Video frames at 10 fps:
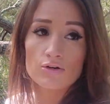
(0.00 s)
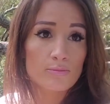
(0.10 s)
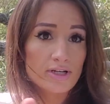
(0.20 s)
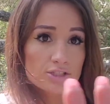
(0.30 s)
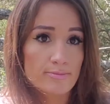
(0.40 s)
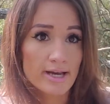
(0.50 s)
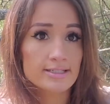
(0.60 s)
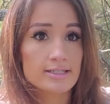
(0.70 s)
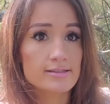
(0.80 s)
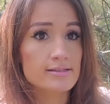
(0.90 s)
much
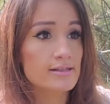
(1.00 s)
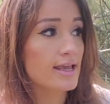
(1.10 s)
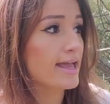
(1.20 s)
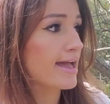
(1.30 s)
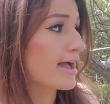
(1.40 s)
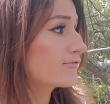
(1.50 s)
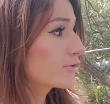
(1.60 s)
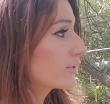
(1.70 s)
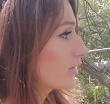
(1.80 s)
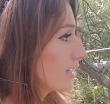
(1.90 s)
abundance
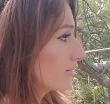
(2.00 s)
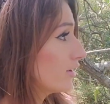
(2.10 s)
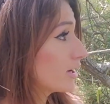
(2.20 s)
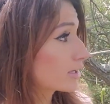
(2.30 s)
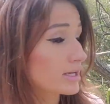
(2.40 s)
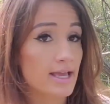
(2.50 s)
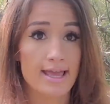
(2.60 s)
everywhere I look.